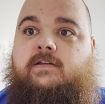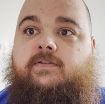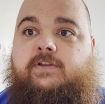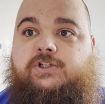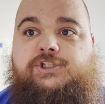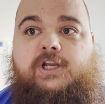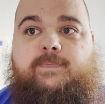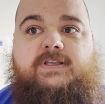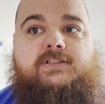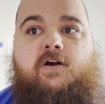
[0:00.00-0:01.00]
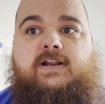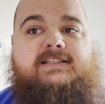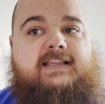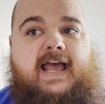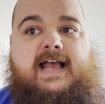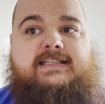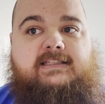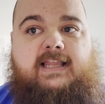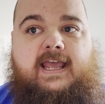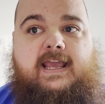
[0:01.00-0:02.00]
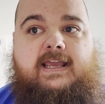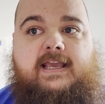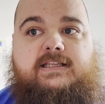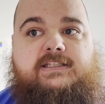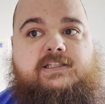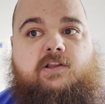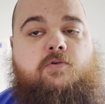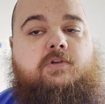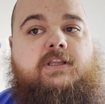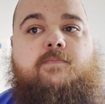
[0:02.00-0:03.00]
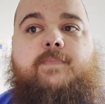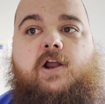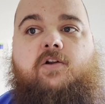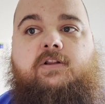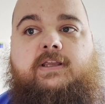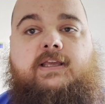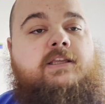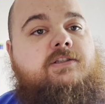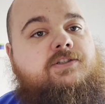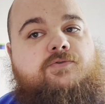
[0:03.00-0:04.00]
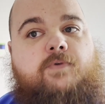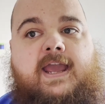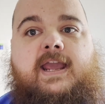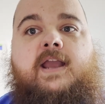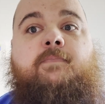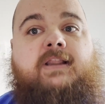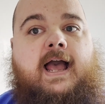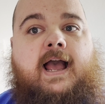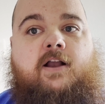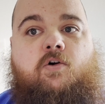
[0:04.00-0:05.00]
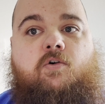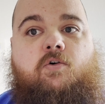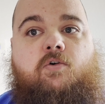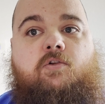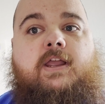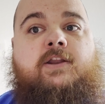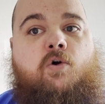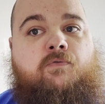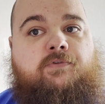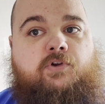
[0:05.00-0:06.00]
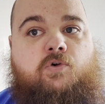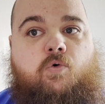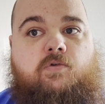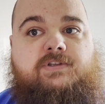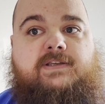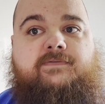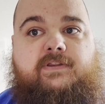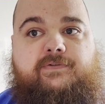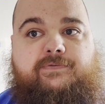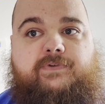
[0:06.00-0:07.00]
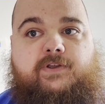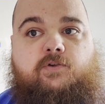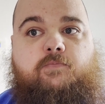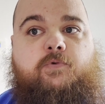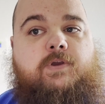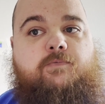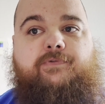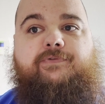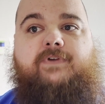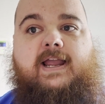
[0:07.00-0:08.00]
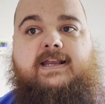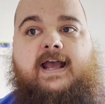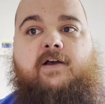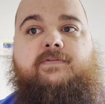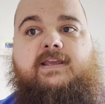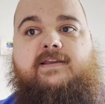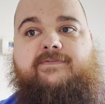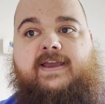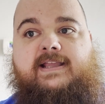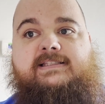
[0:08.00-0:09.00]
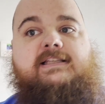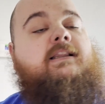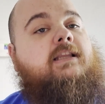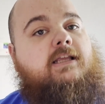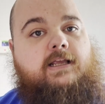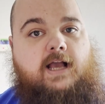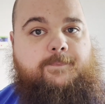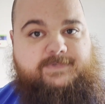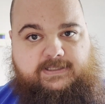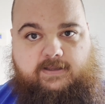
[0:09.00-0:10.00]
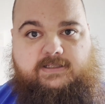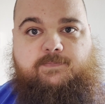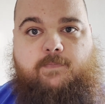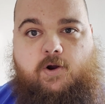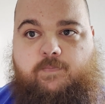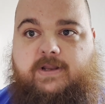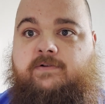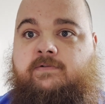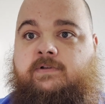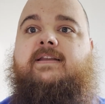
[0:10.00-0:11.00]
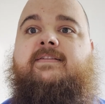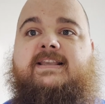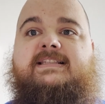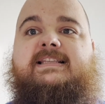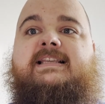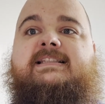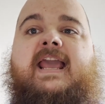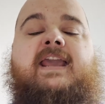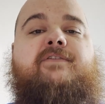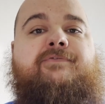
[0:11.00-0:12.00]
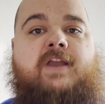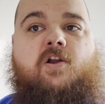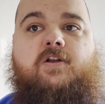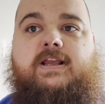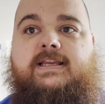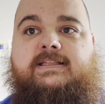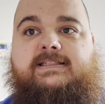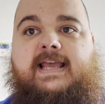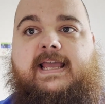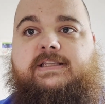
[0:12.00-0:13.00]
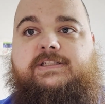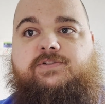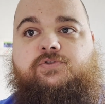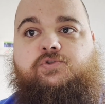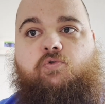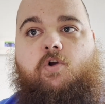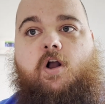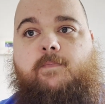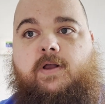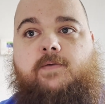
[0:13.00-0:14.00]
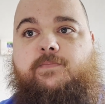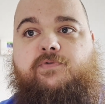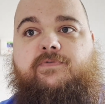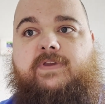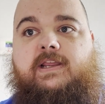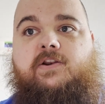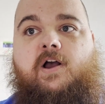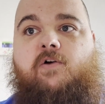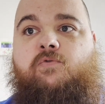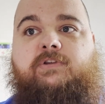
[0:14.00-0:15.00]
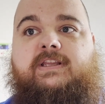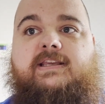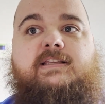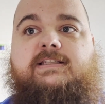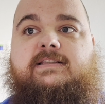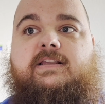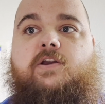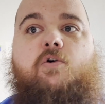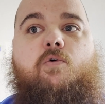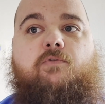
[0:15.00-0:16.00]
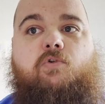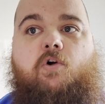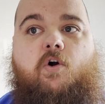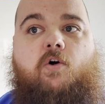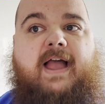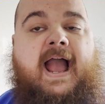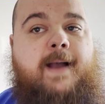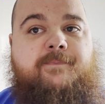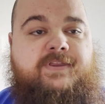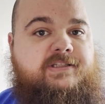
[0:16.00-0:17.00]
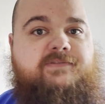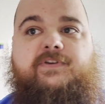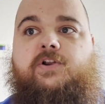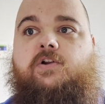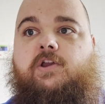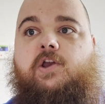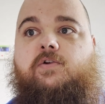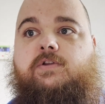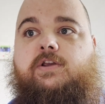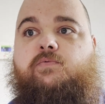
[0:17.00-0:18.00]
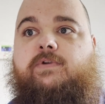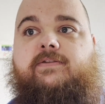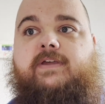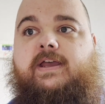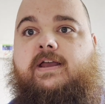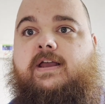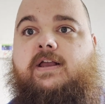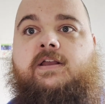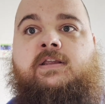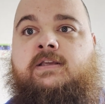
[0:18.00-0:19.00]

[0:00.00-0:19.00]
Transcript: The ship is on its last leg and slowly barreling into a black hole, and over the course of the film, we will find out the events leading up to this moment. This is a very intense drama movie. Not only is the overall atmosphere coated with a